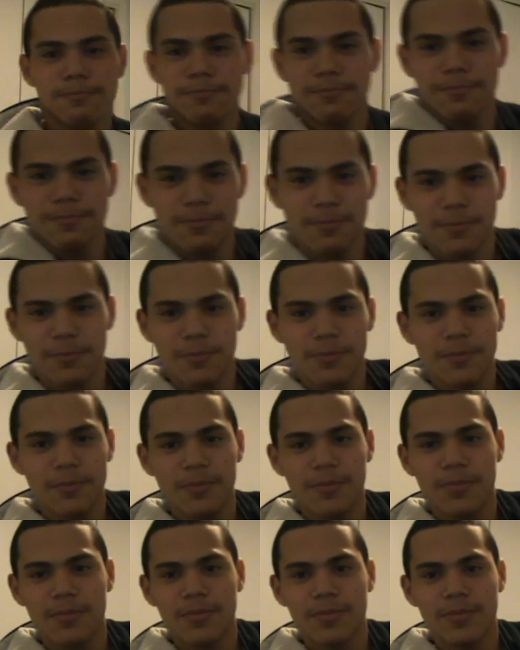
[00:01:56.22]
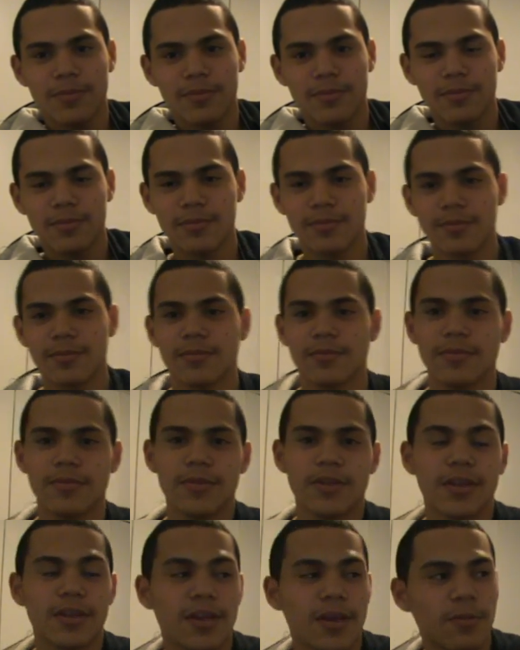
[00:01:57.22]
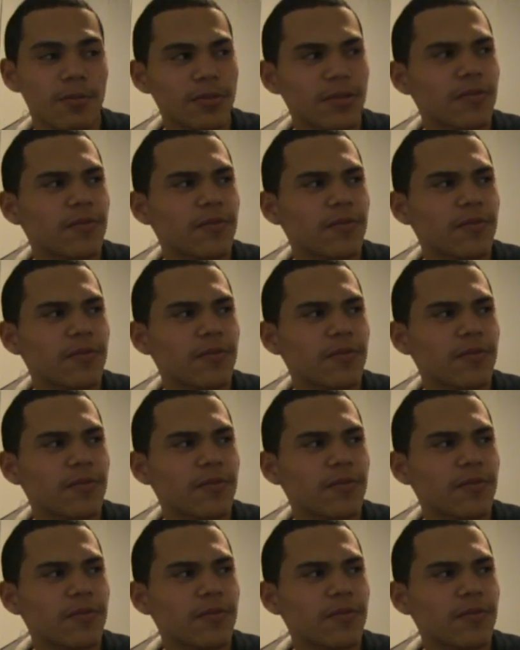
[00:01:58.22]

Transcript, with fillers: Ah, I got. Get with